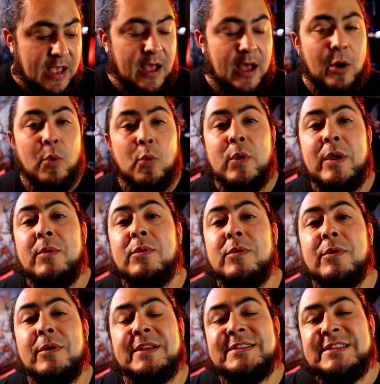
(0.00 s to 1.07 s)
uh, we
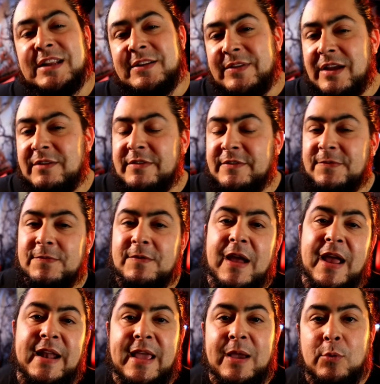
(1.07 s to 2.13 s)
will, instead of every Friday,